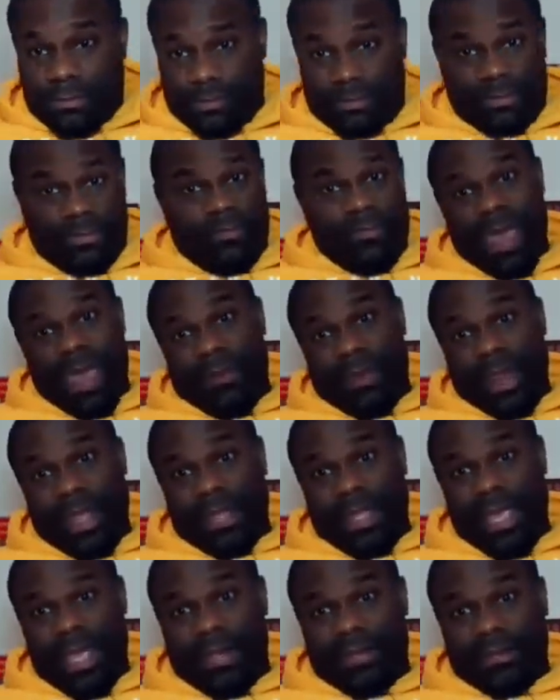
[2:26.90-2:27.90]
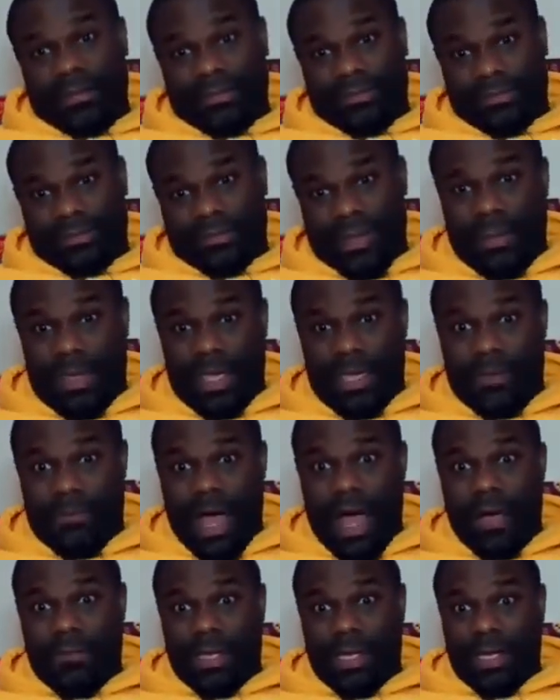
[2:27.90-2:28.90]
Maybe they did. Maybe your
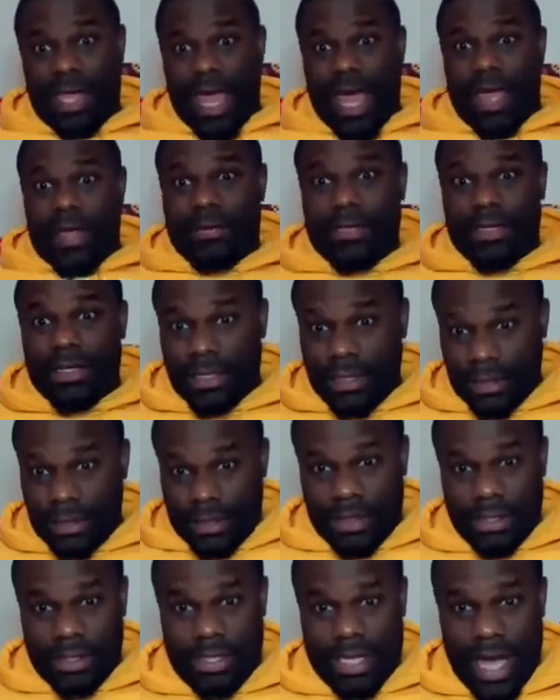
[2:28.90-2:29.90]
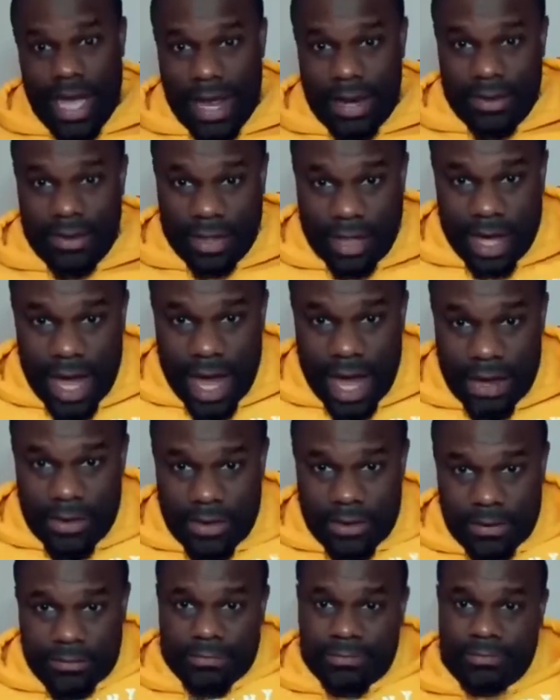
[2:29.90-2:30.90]
mom, your dad, your cat,
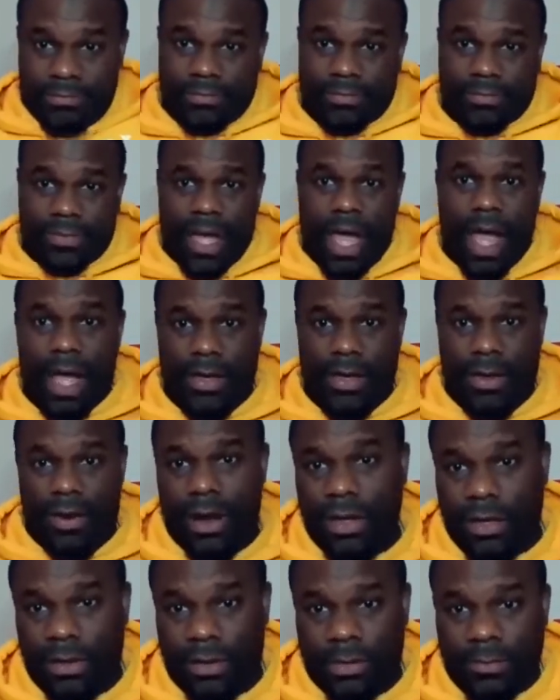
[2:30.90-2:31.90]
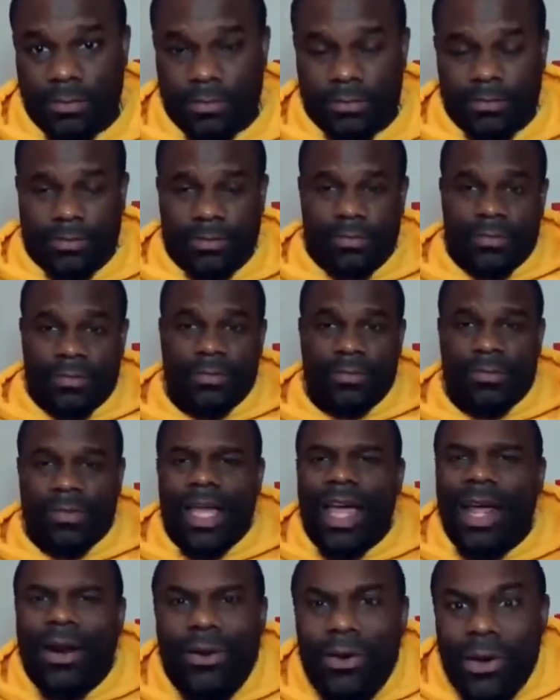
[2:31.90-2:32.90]
your aunt, your uncle.
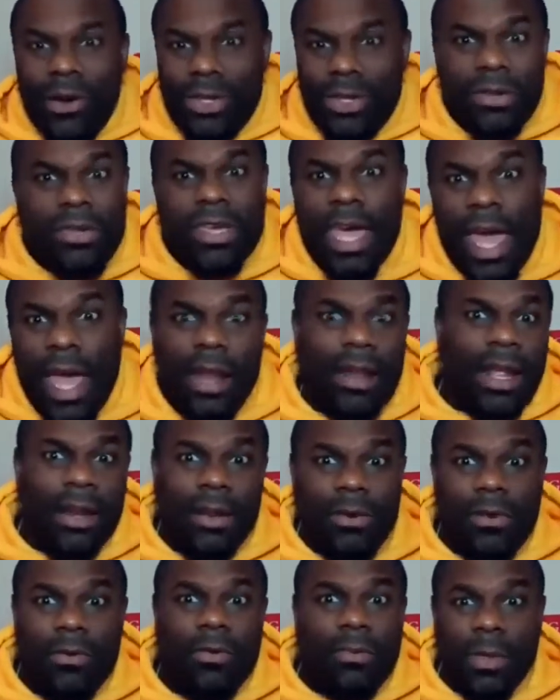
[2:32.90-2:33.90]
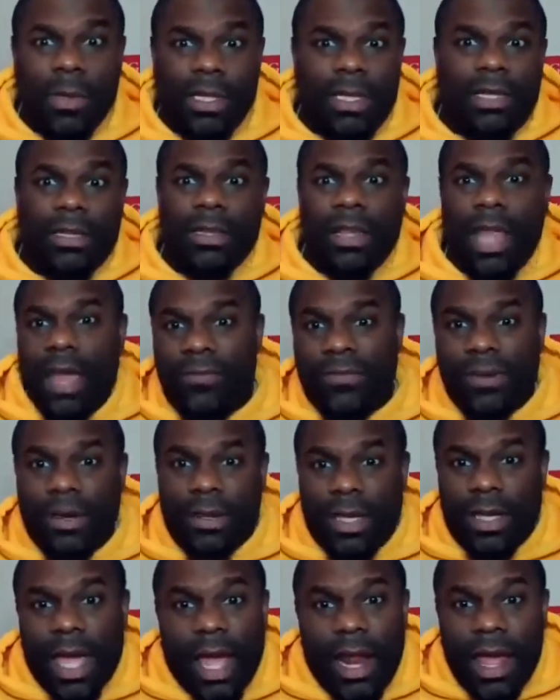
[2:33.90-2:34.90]
I don't know your cat. I don't know what life your
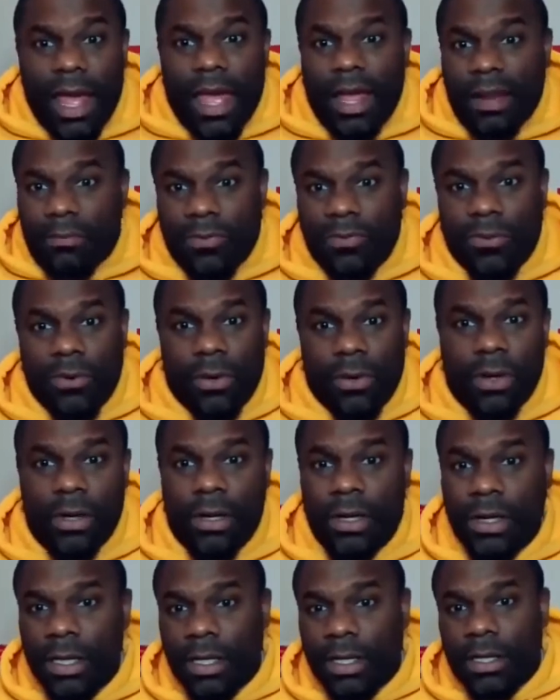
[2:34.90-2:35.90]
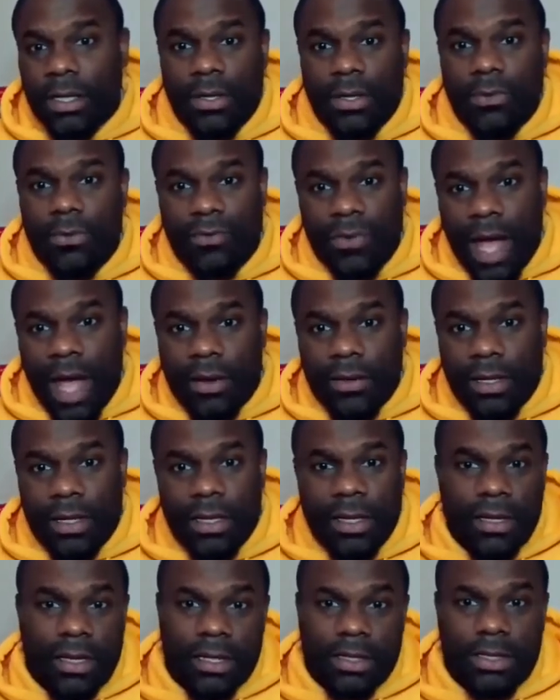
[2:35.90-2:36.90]
cat had before you found it
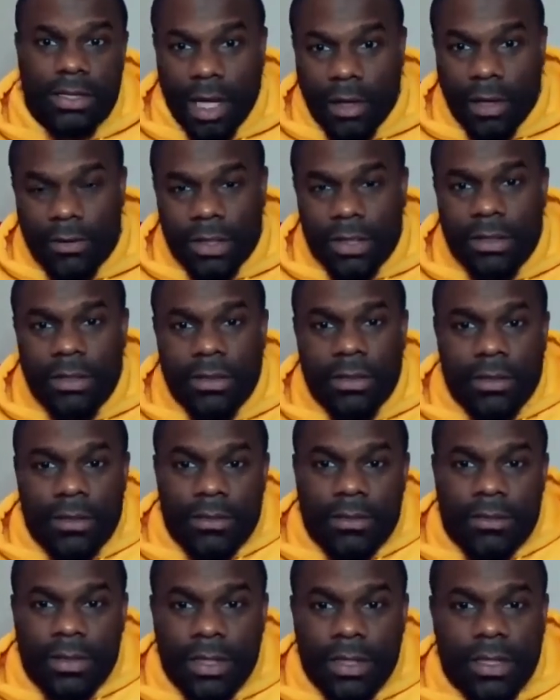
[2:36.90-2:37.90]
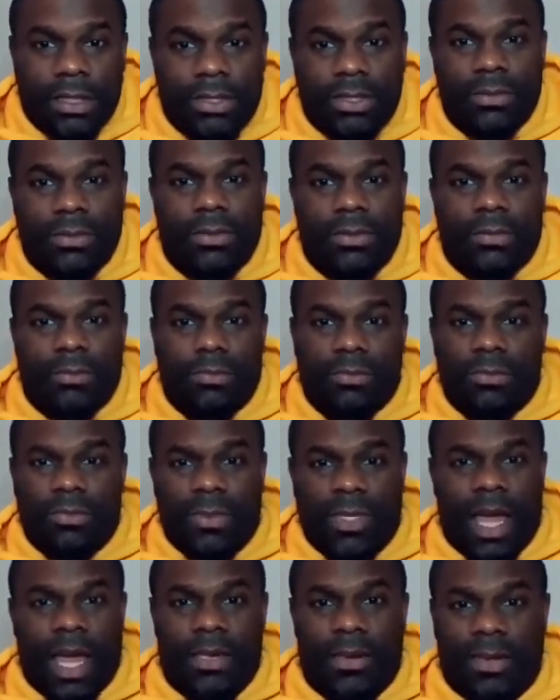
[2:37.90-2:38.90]
in a shelter, unless you
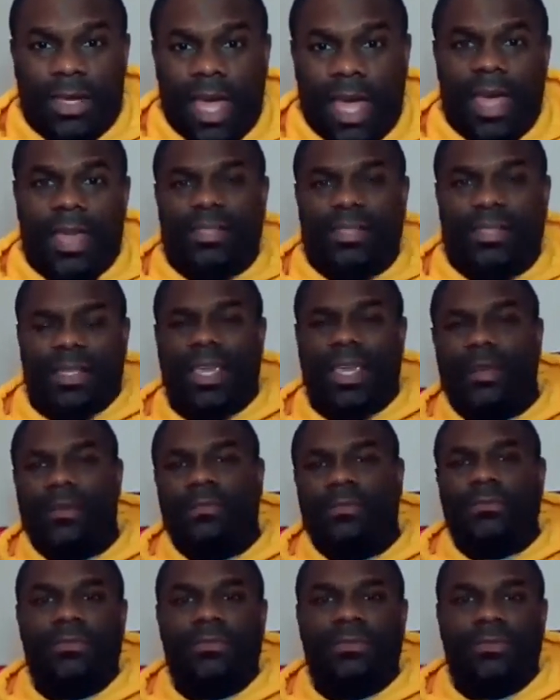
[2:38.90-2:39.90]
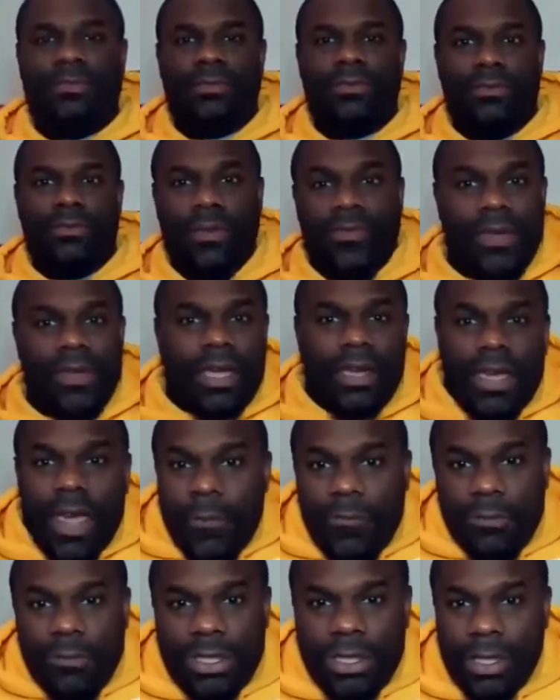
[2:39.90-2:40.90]
got your cat as a kitten. What if you got your cat
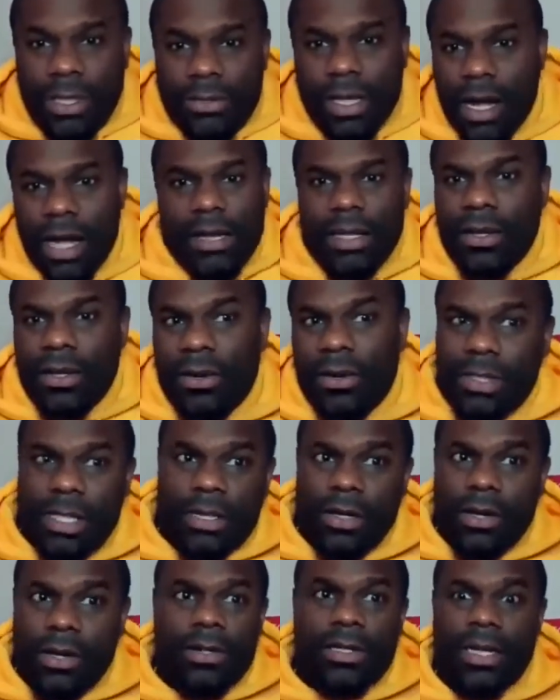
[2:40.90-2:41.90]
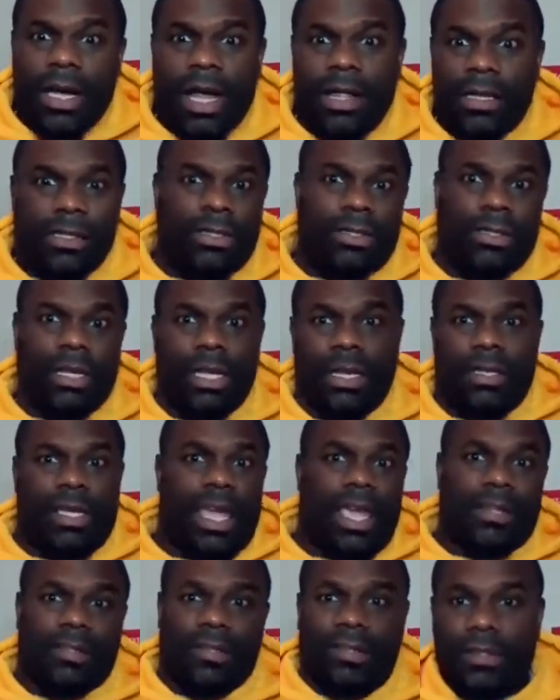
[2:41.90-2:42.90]
from a shelter? How do you know it didn't go to college in
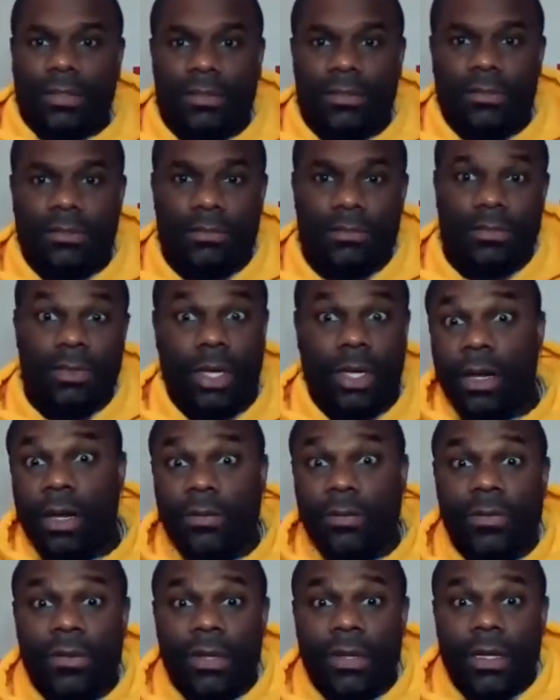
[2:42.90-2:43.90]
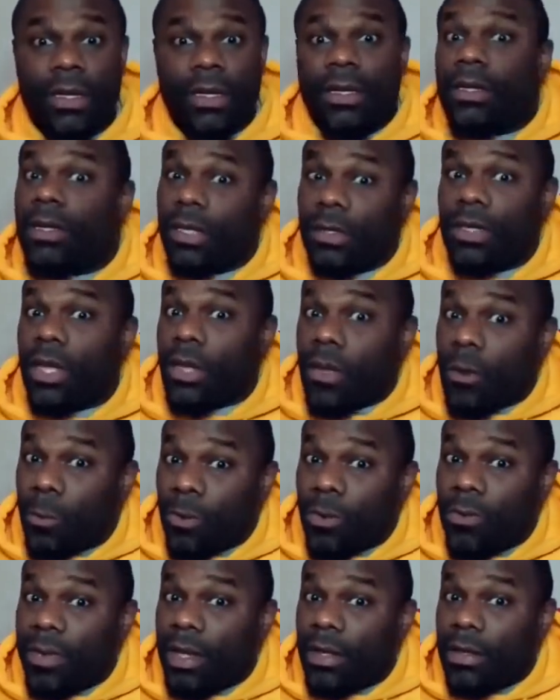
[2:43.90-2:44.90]
Kansas? Could have. Can you
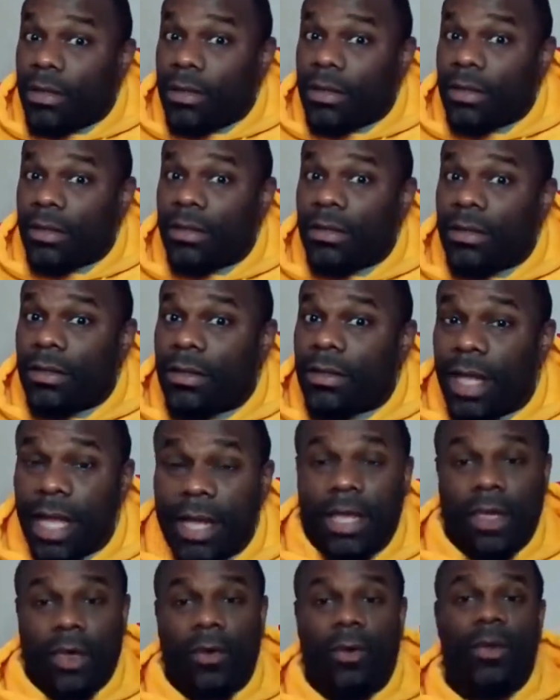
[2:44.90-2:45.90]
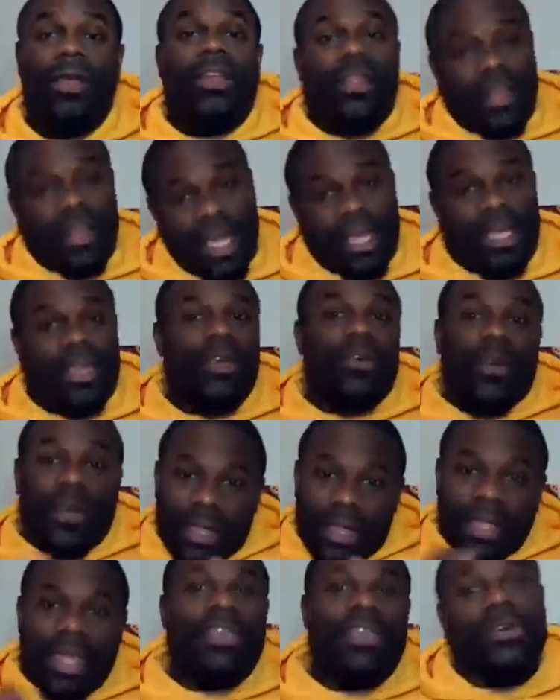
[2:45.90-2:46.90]
prove it? Thank you.
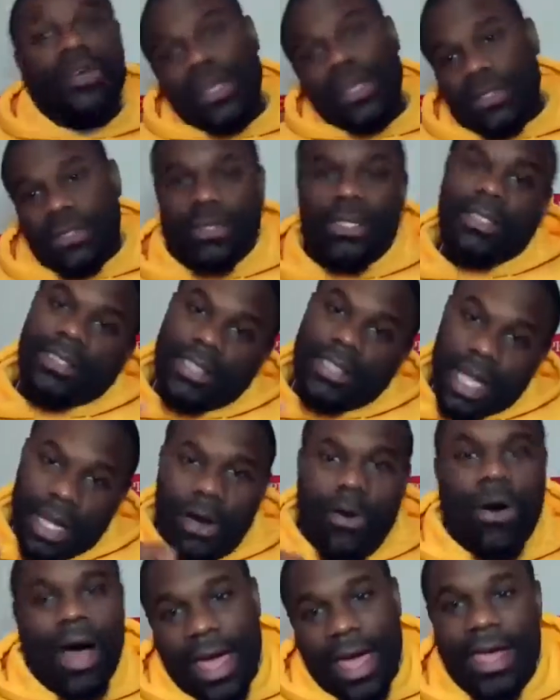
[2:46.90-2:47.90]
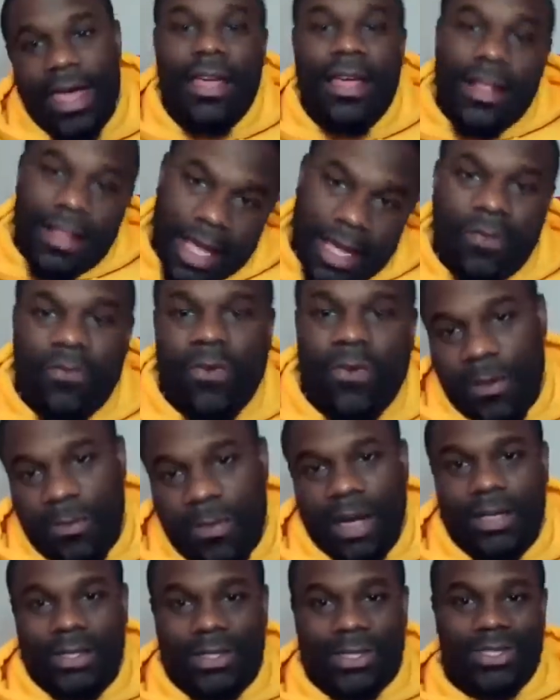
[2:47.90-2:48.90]
So then stay quiet. Thank you very
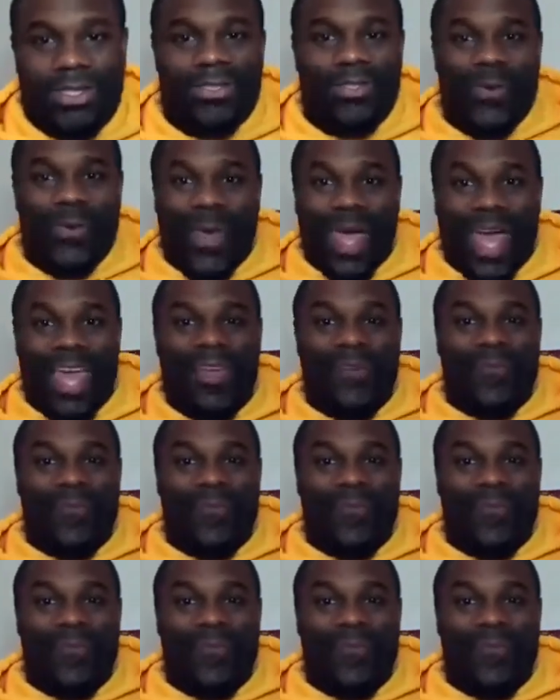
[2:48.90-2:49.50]
much. Okay?